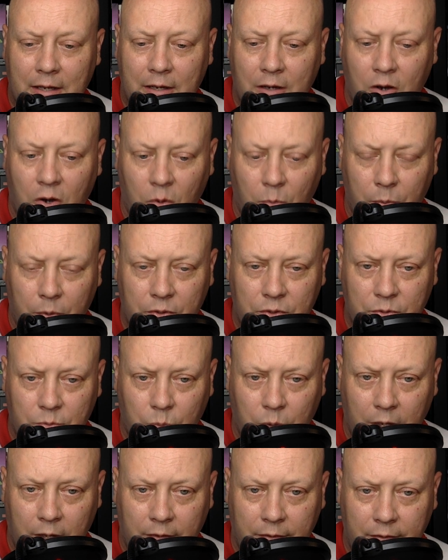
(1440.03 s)
it opens
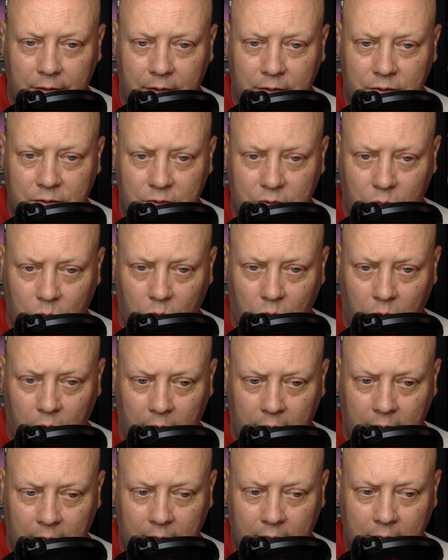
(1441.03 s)
with a
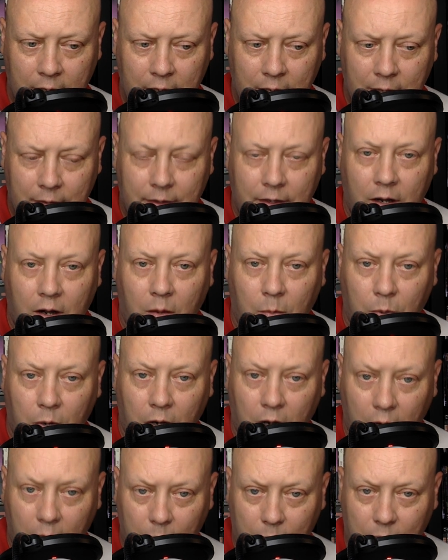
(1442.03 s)
story that
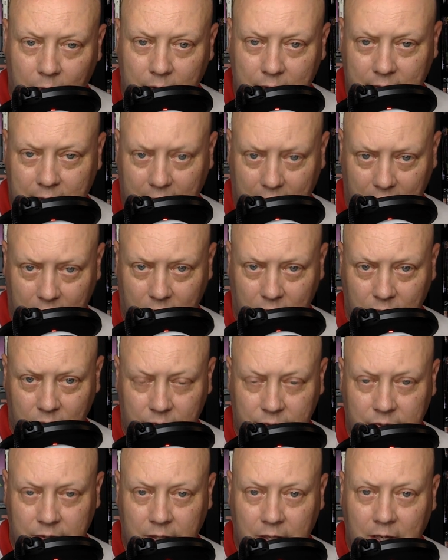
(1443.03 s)
Humbert
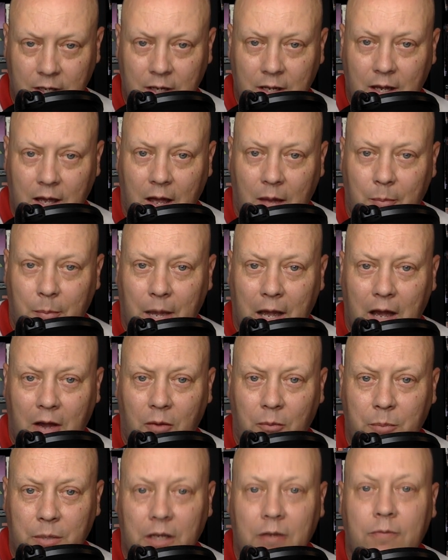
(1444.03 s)
tells
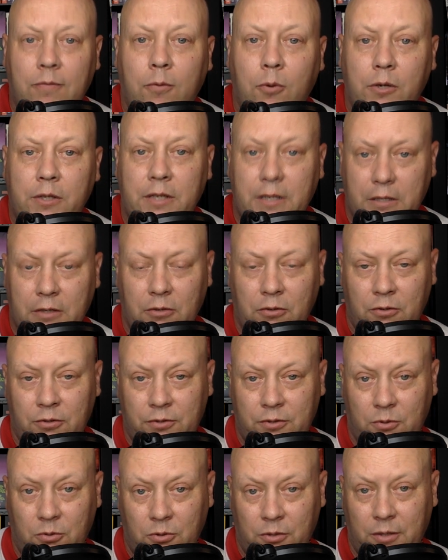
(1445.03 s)
about being 14
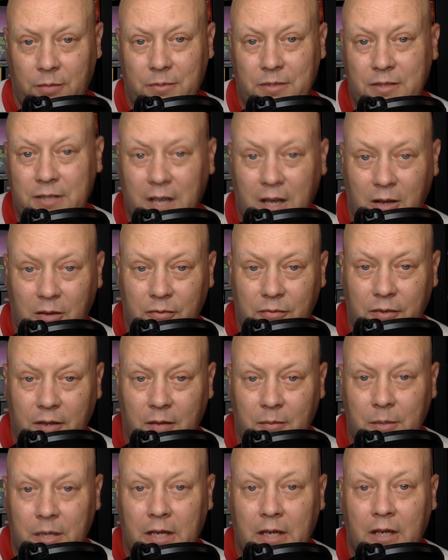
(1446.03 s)
years old himself
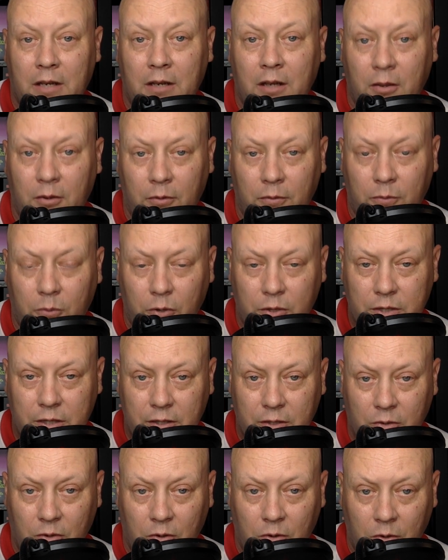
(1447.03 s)
and meeting another
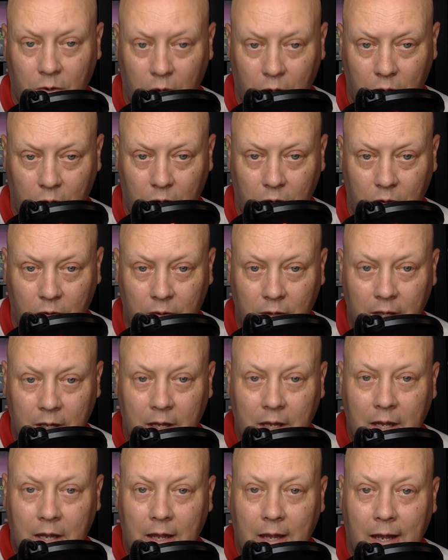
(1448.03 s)
14-year-old girl
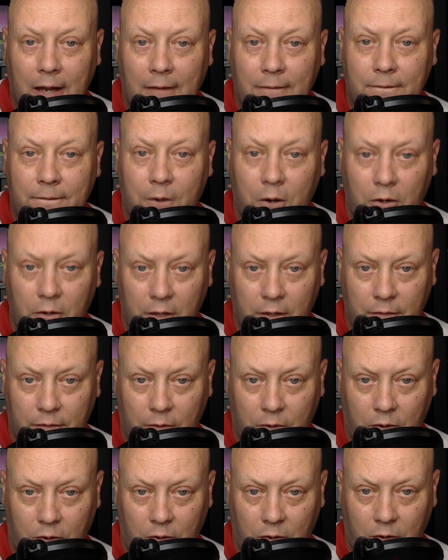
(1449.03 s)
and falling
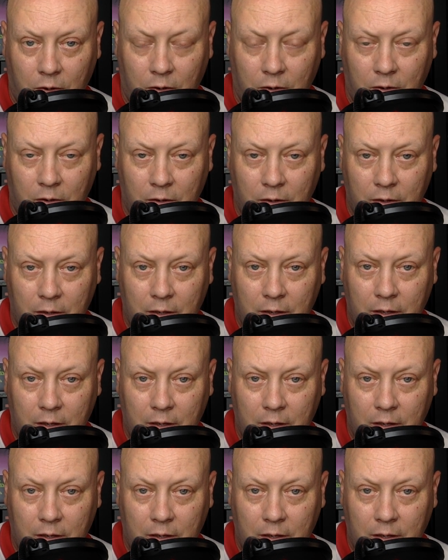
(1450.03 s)
for her,